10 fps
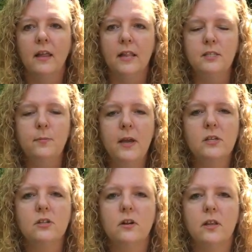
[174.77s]
Let's make
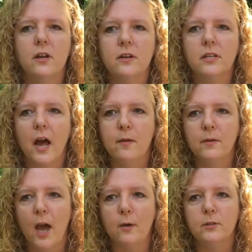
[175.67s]
sure that your time
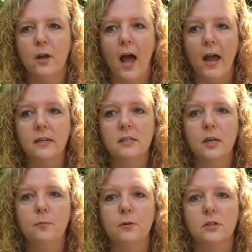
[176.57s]
capsule
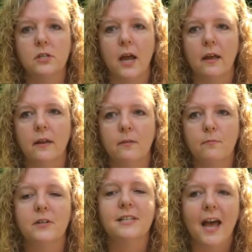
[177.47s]
actually
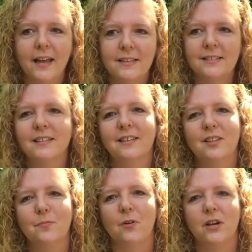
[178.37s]
protects
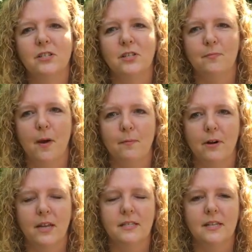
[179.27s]
the precious
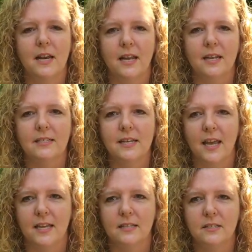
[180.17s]
memories that it
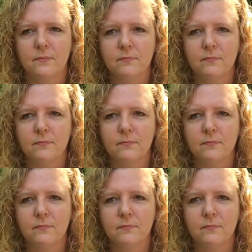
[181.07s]
contains.